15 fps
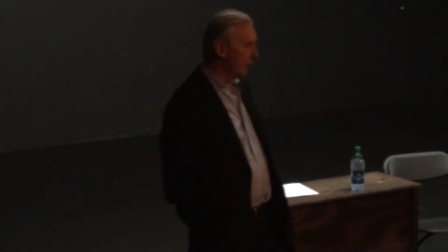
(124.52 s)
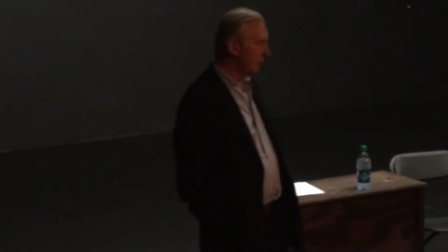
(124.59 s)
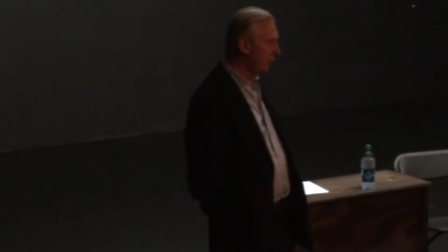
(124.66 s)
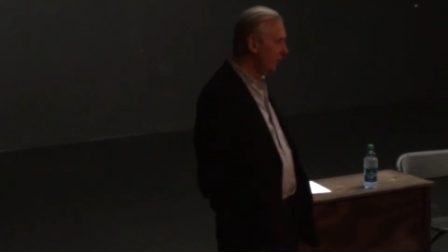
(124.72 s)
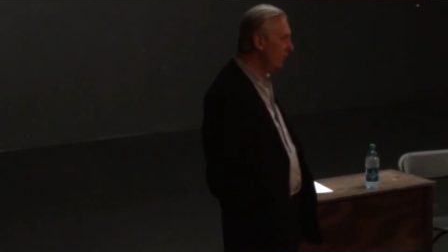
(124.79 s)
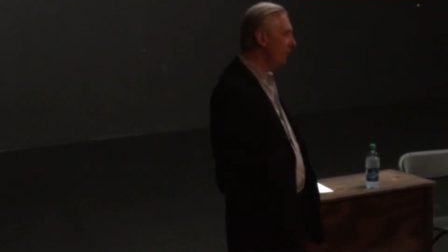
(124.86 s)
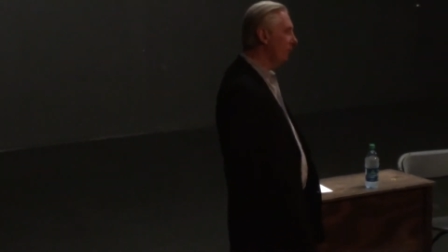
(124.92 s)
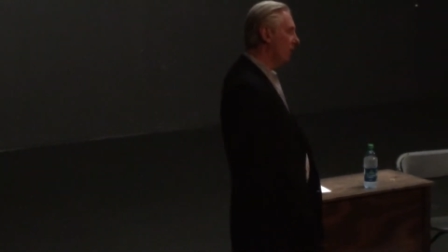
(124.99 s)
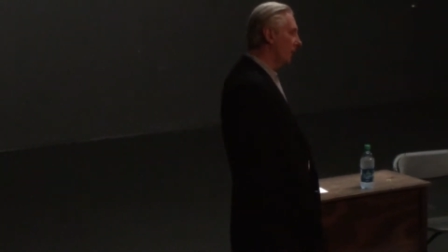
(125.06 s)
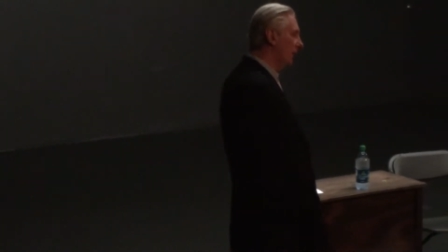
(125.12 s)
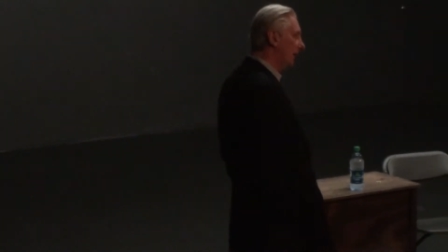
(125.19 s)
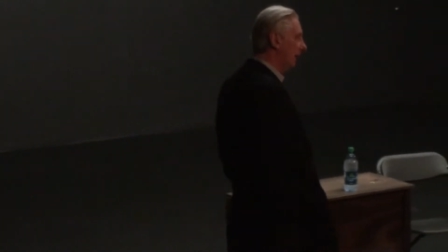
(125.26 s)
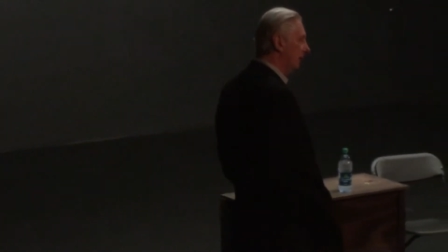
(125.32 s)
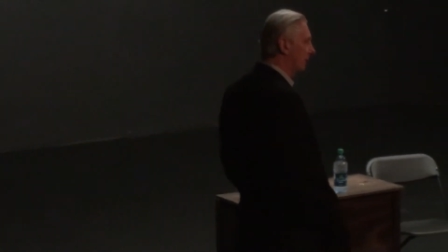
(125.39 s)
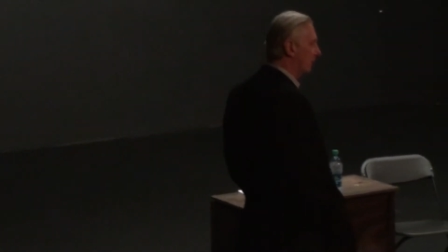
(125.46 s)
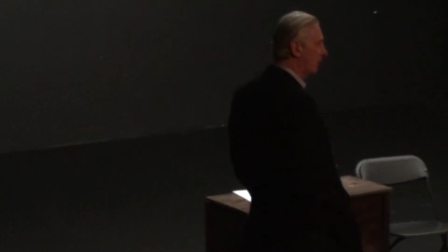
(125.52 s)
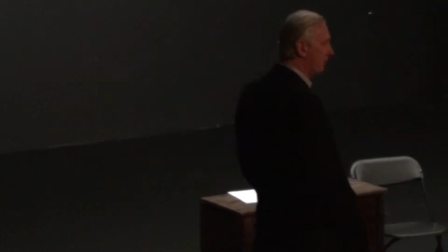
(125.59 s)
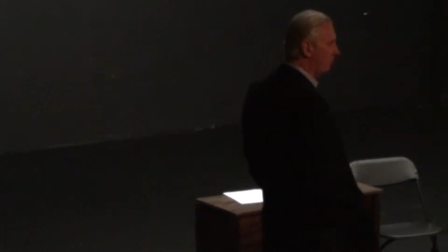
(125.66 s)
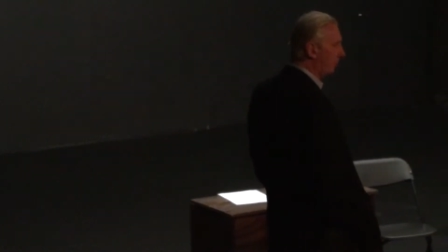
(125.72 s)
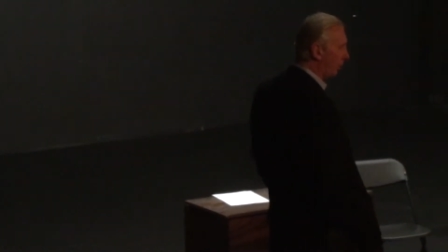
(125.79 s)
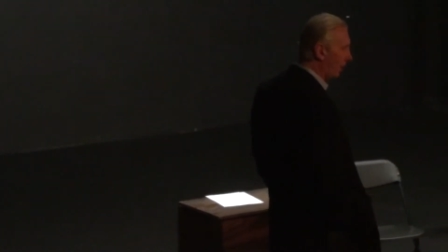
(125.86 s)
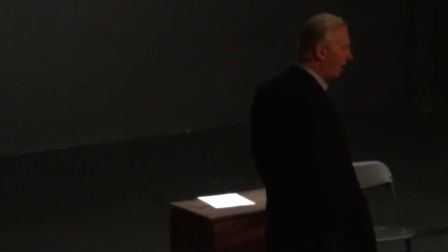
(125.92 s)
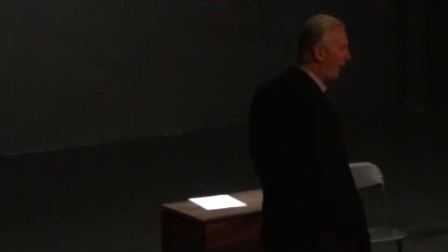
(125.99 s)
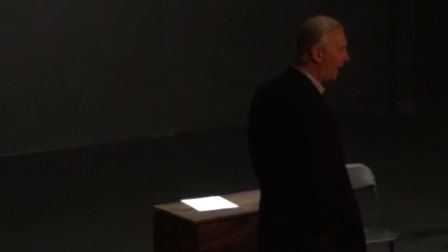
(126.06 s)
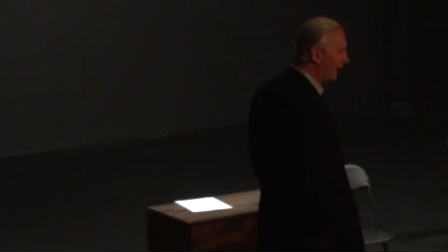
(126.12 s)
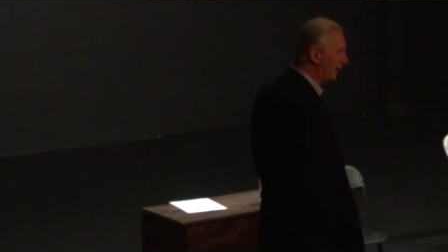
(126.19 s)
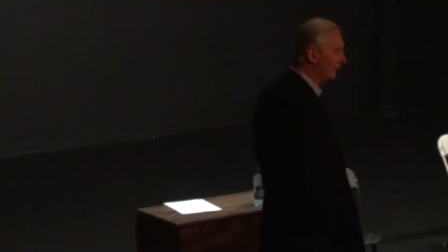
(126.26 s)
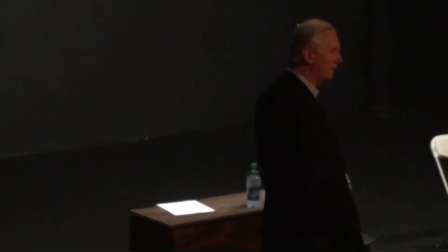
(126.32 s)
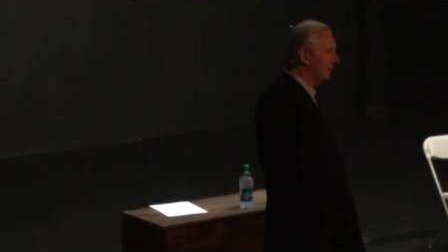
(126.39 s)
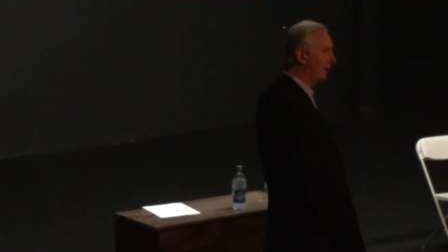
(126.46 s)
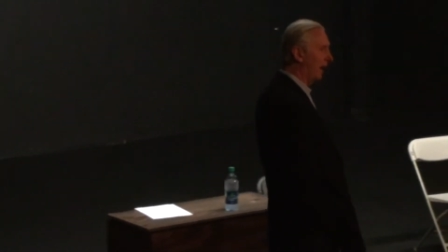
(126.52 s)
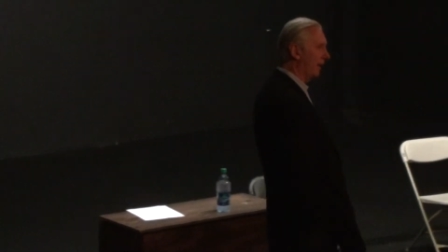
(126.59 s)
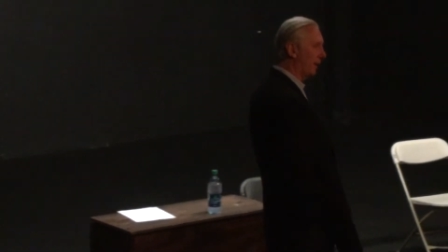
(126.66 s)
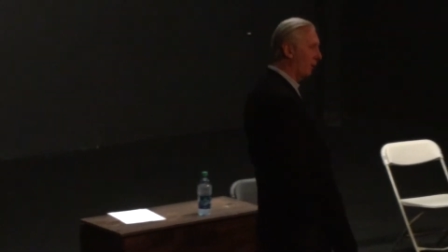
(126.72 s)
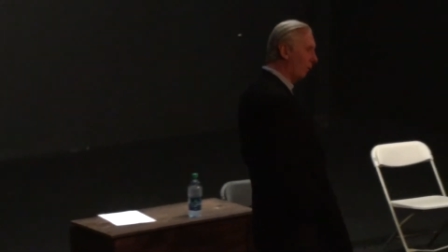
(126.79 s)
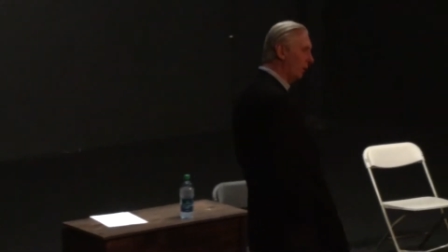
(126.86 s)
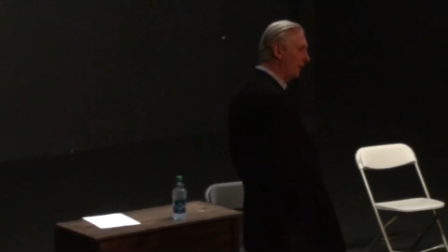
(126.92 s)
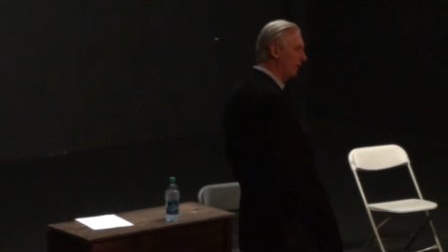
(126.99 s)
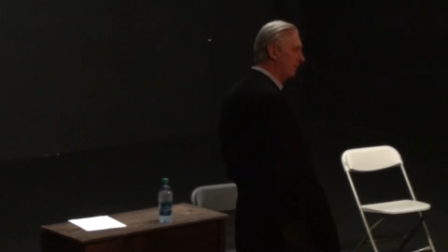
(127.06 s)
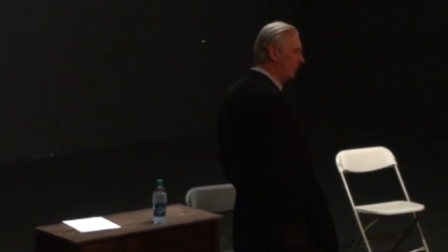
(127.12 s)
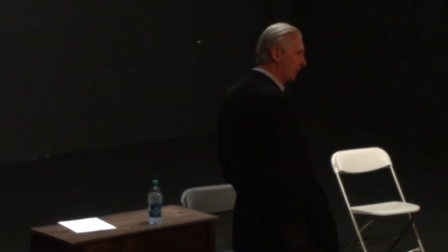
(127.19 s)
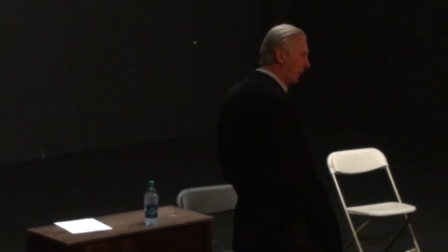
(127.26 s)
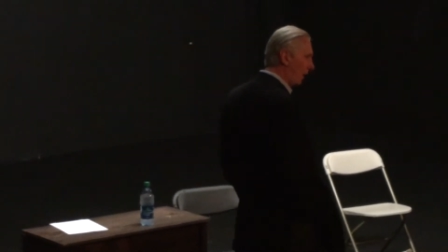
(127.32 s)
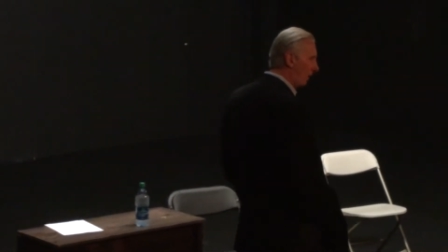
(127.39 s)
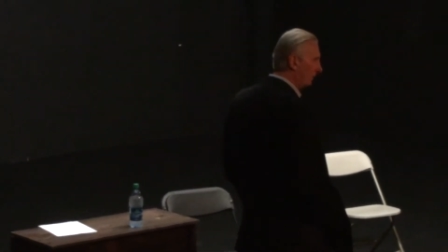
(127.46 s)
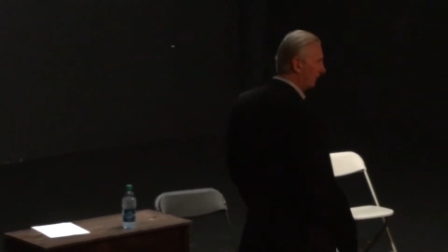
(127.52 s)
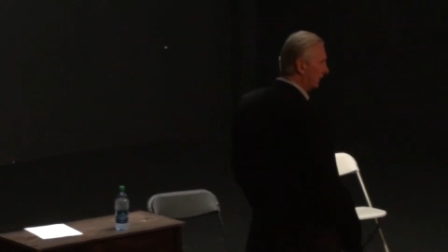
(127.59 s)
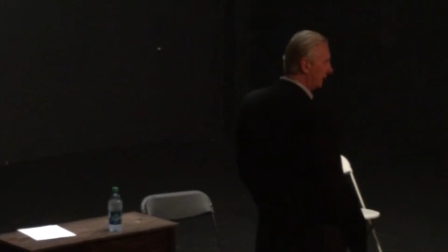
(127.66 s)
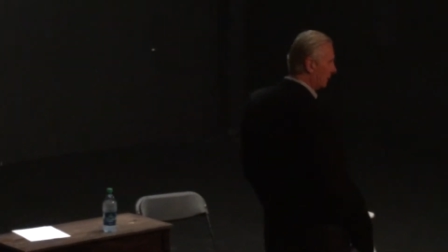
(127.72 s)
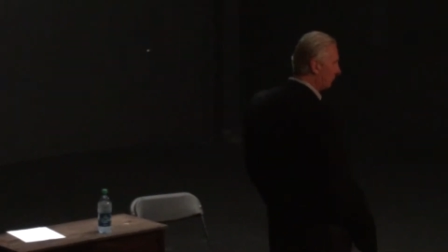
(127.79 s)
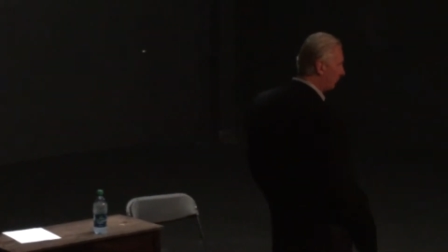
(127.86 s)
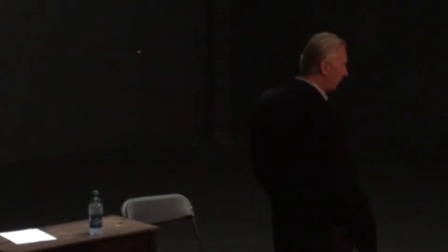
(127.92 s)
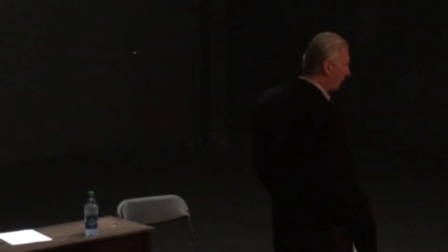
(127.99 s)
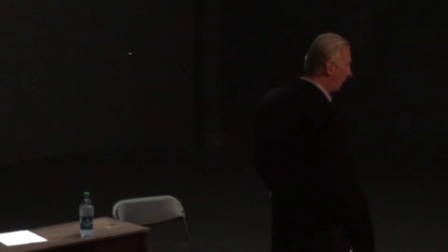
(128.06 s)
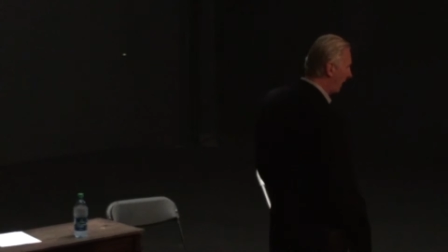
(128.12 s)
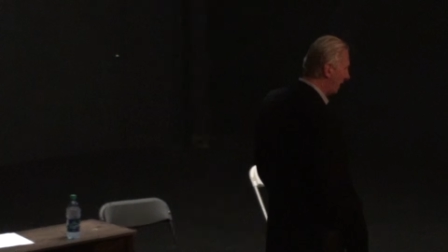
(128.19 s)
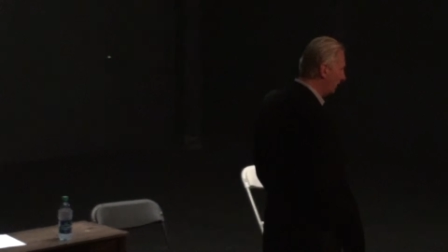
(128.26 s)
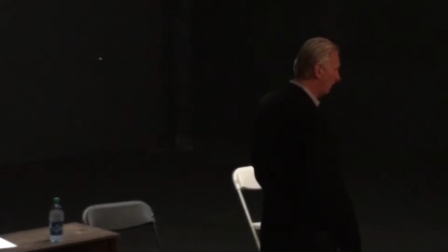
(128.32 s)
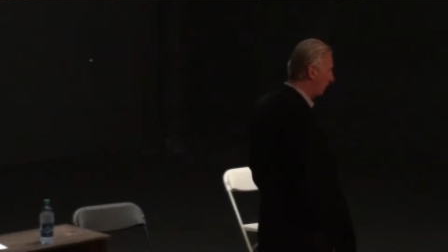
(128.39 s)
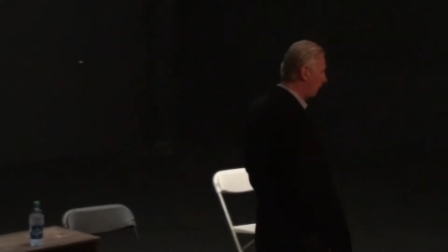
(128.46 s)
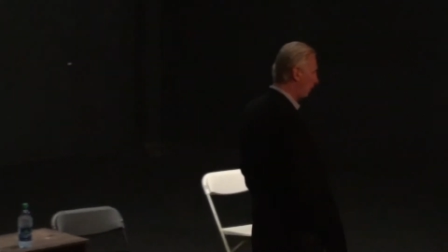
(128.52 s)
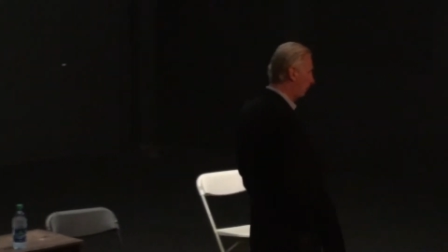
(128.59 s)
Usually it's compliant, not always, but often compliant with